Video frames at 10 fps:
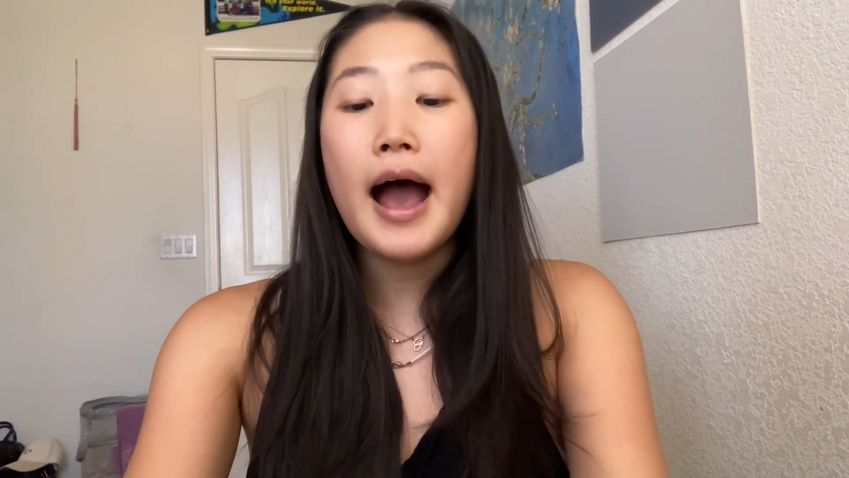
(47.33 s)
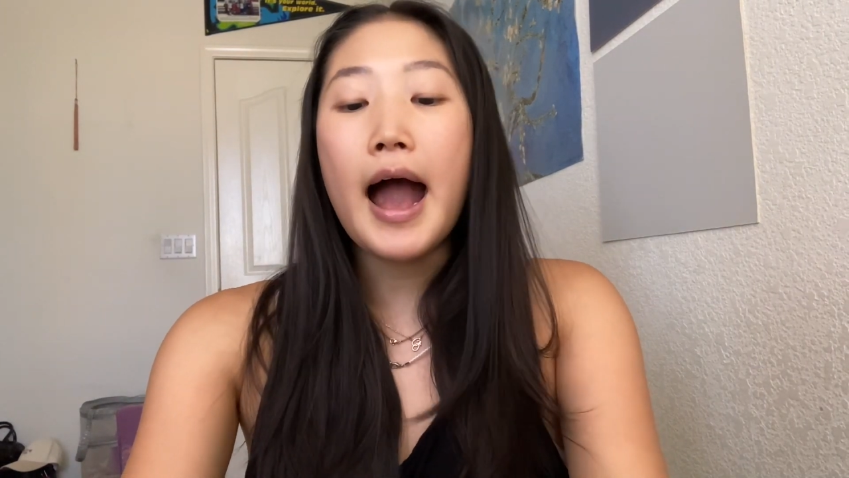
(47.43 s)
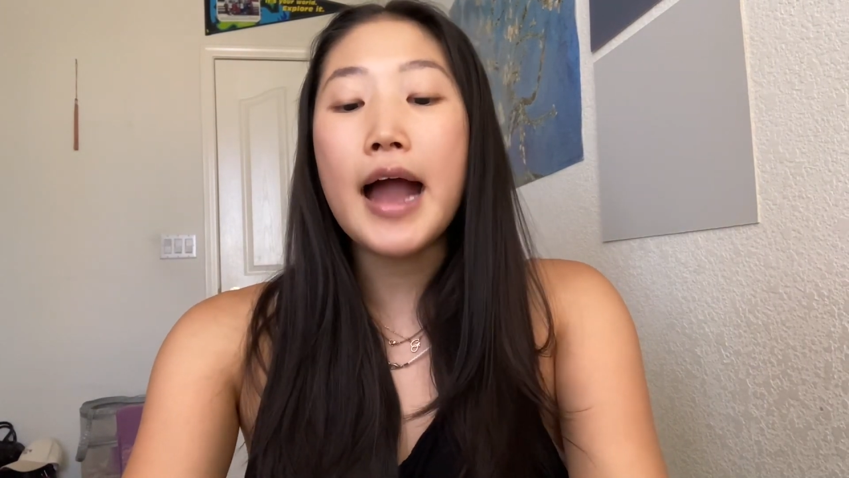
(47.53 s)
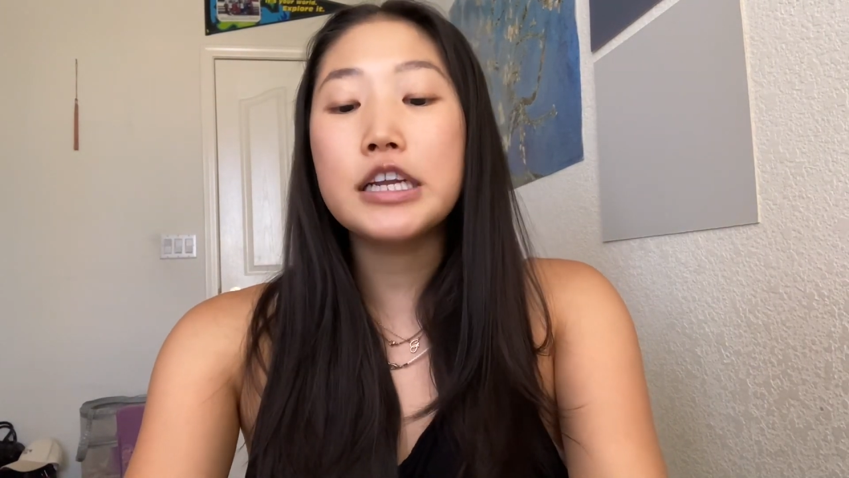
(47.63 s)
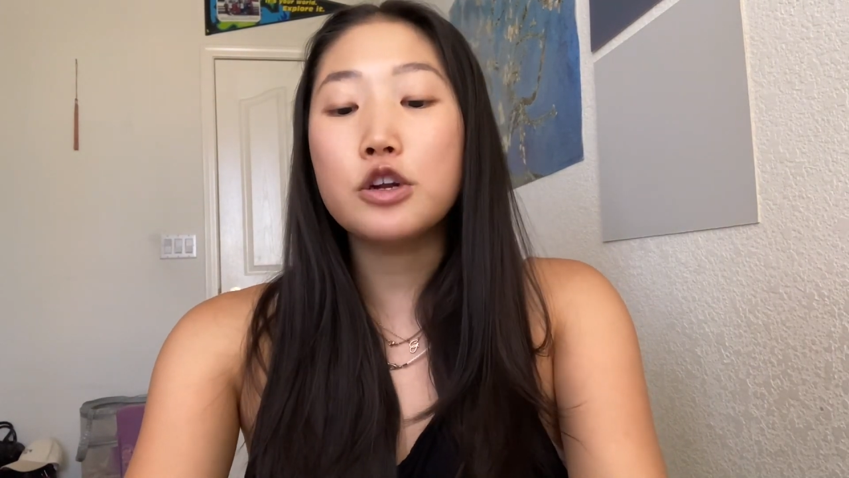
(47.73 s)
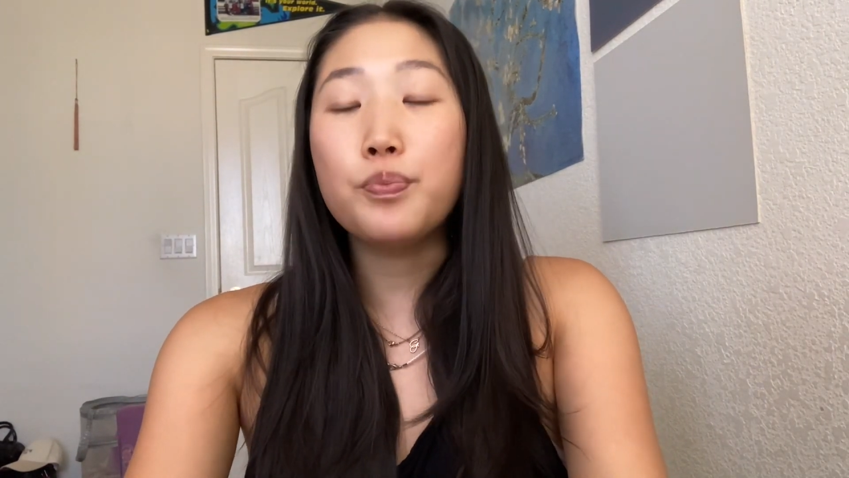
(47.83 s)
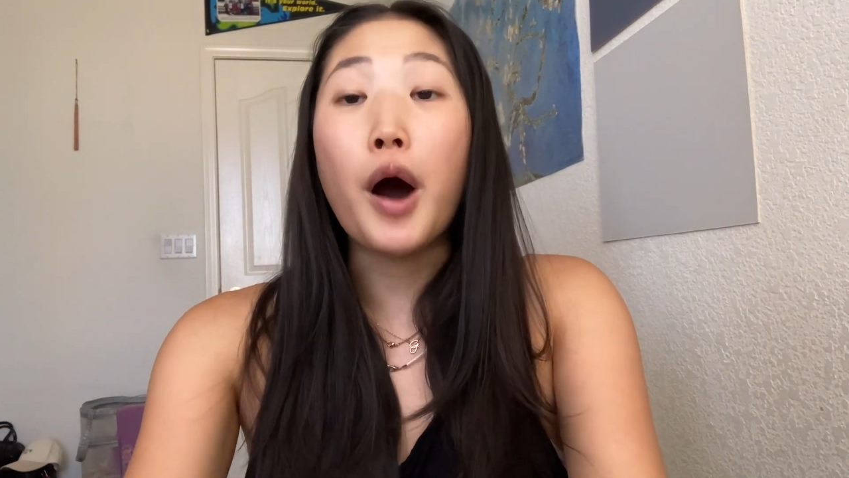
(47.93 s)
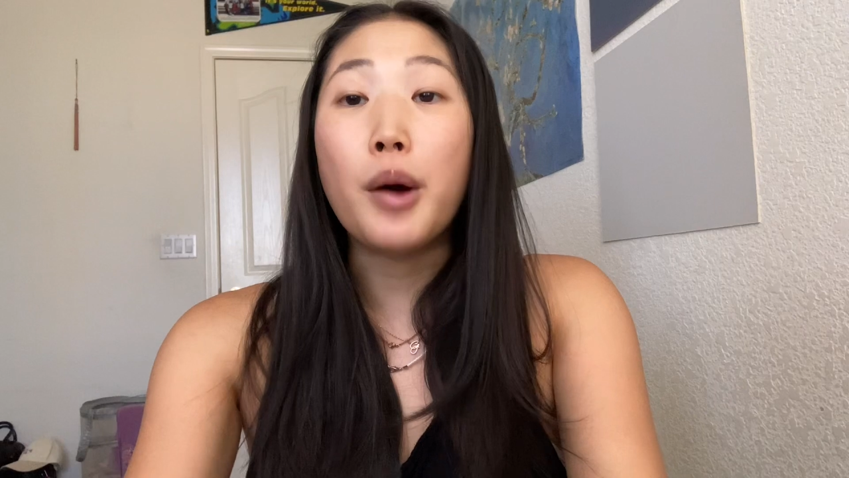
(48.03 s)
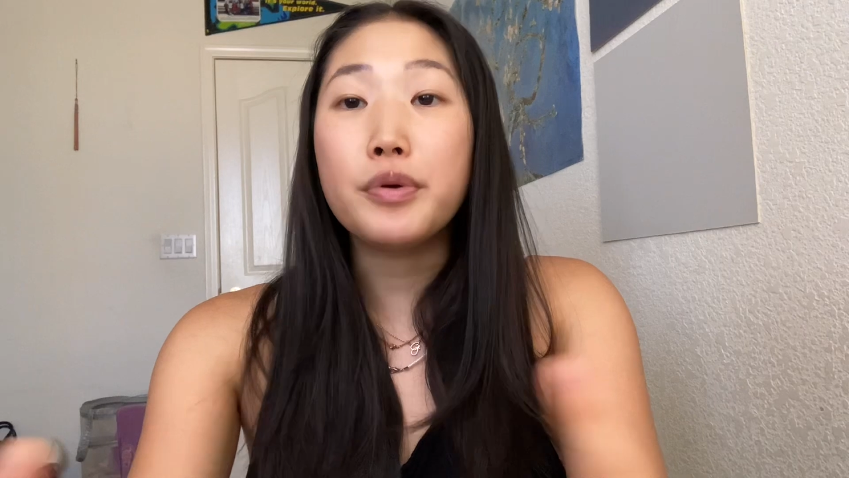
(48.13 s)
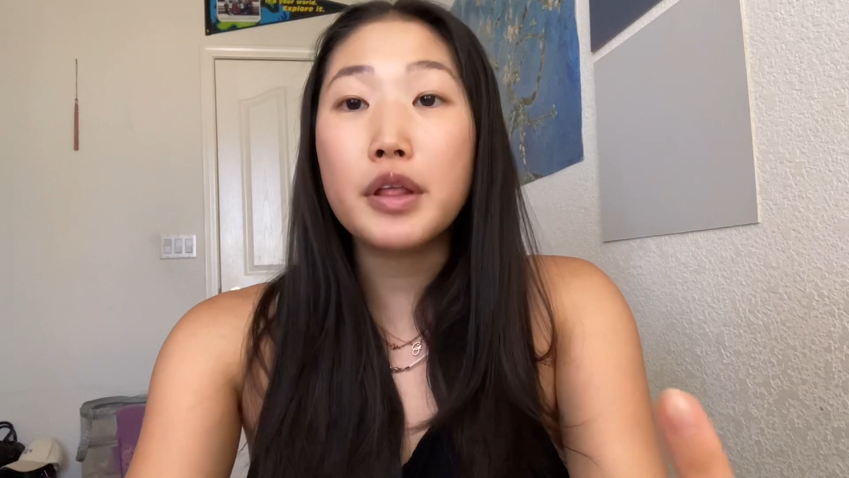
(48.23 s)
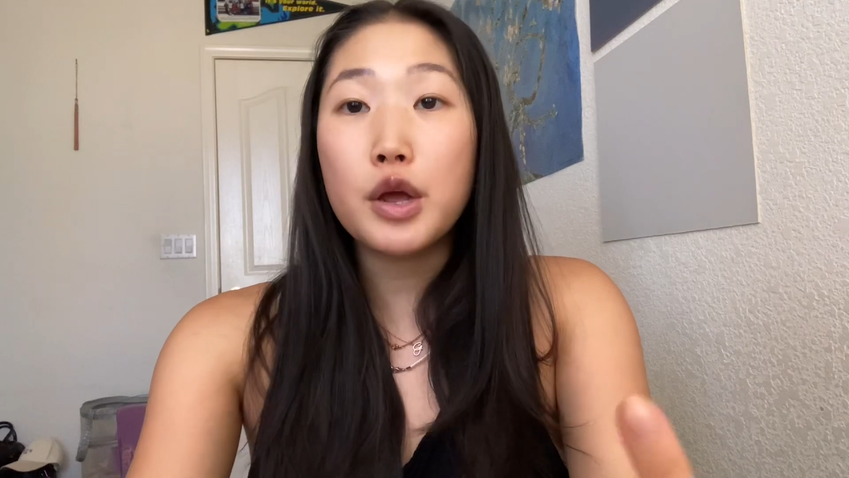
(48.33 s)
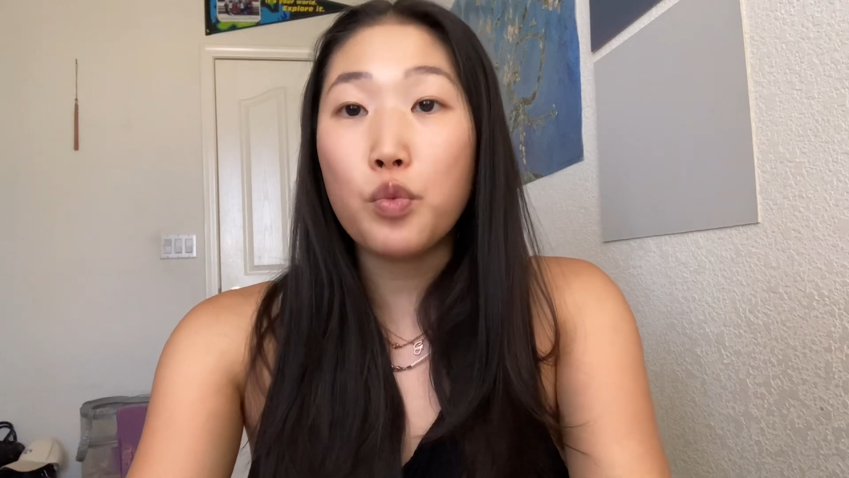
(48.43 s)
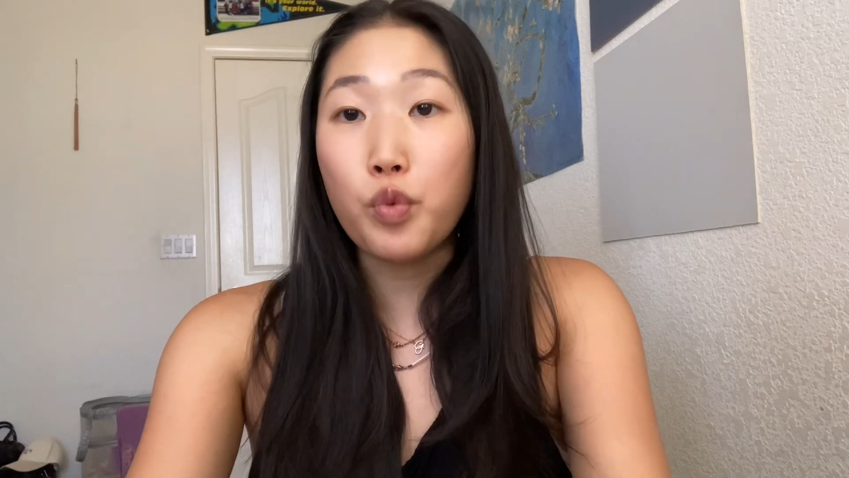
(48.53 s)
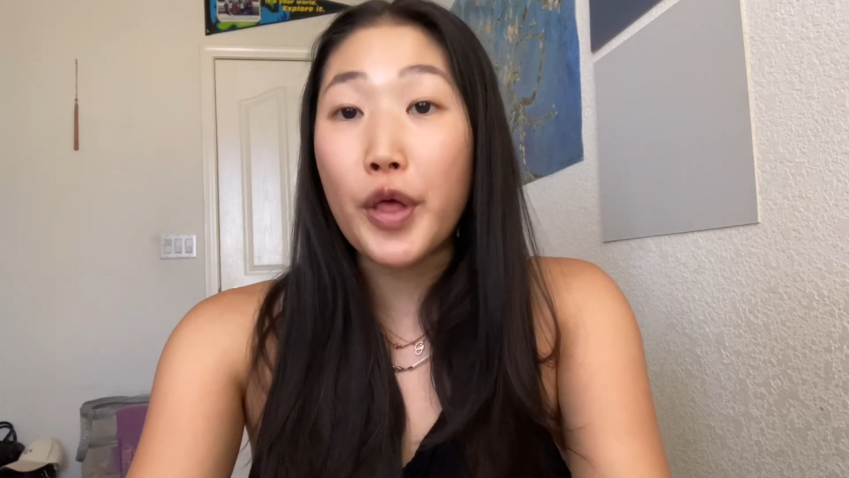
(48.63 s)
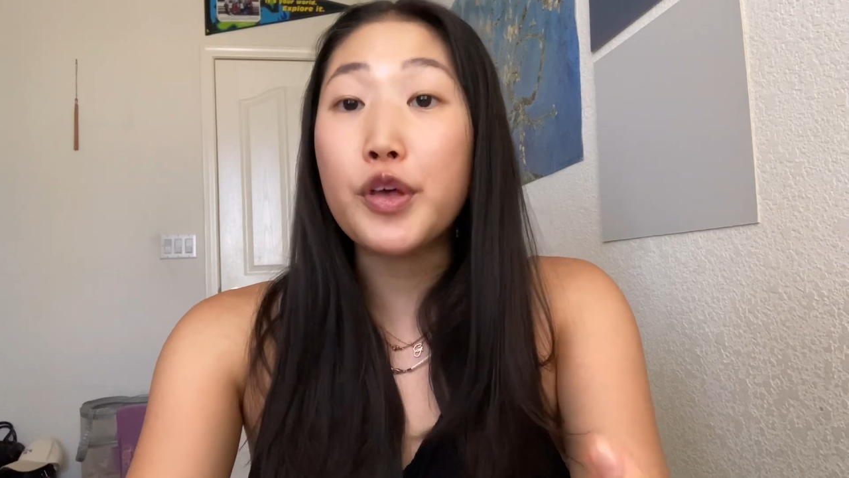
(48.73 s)
and it'll
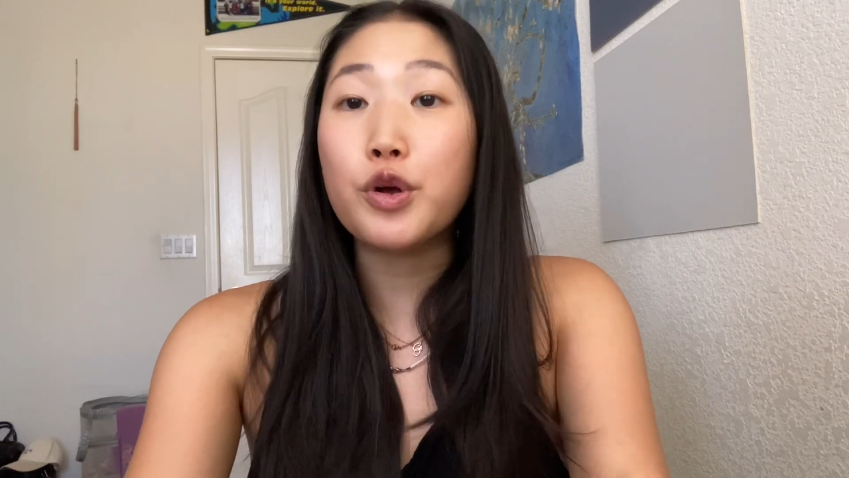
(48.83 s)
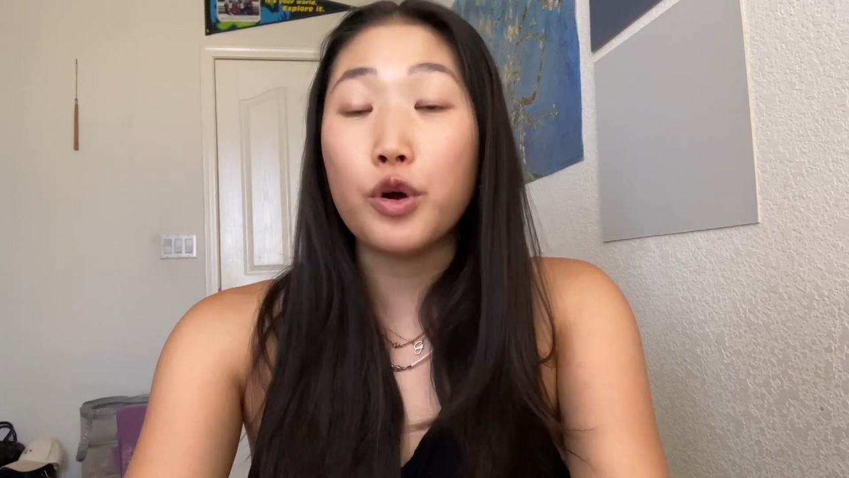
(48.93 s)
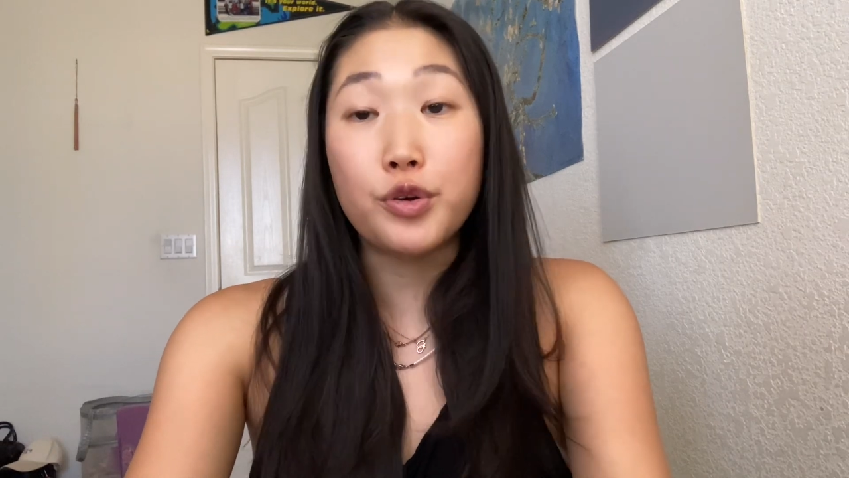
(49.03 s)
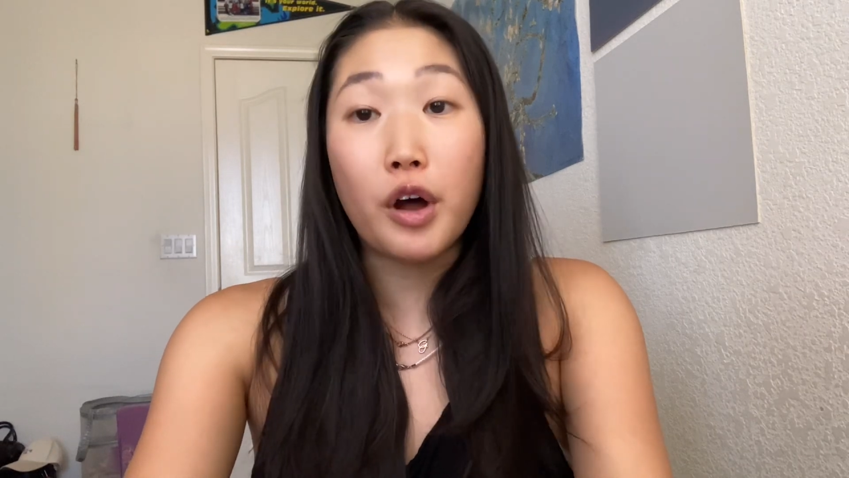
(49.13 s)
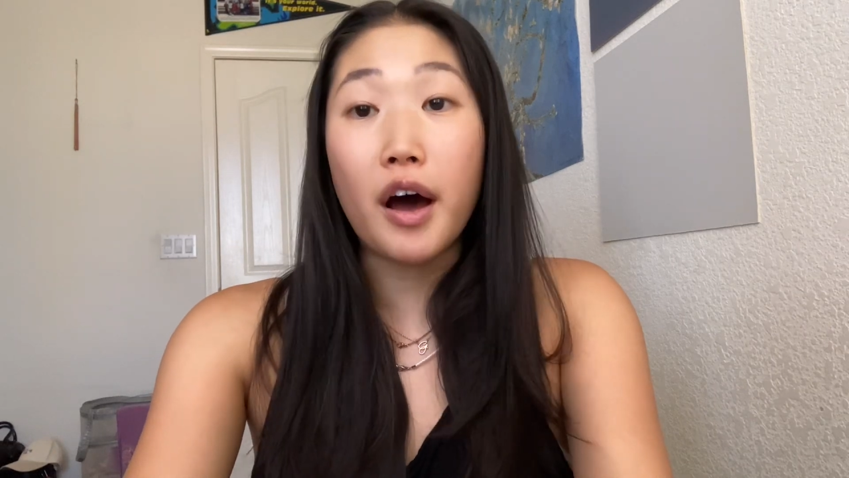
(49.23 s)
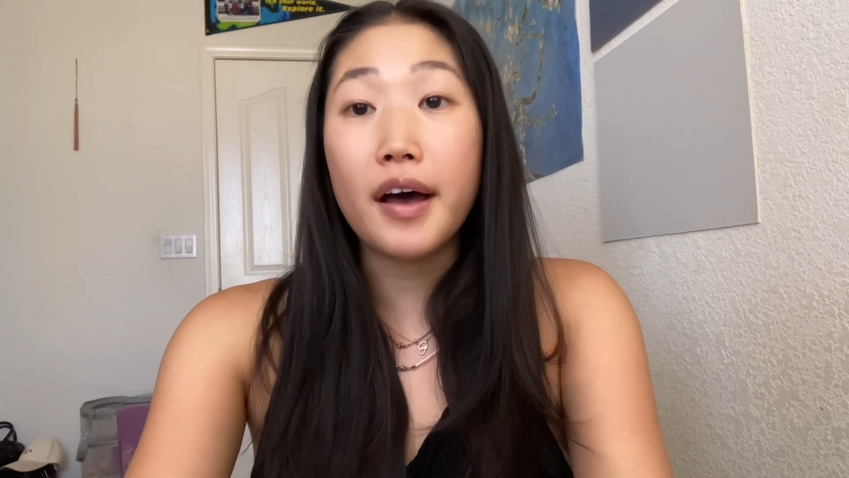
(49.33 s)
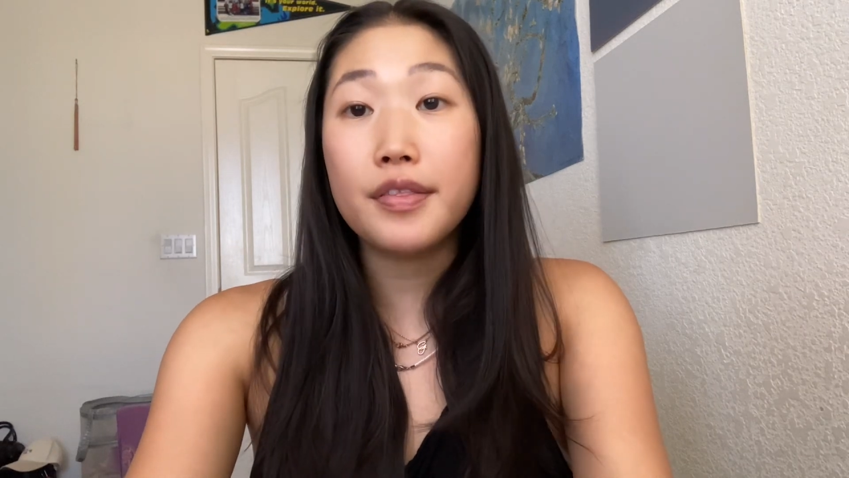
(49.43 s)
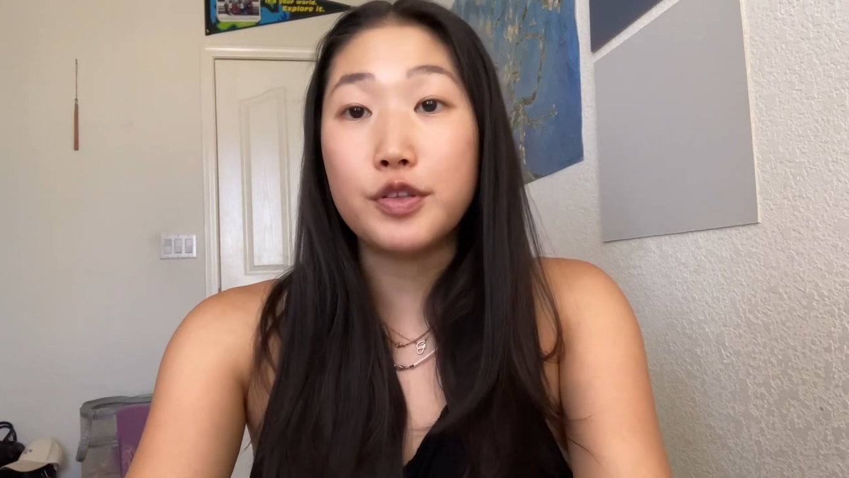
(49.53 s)
populate whether or not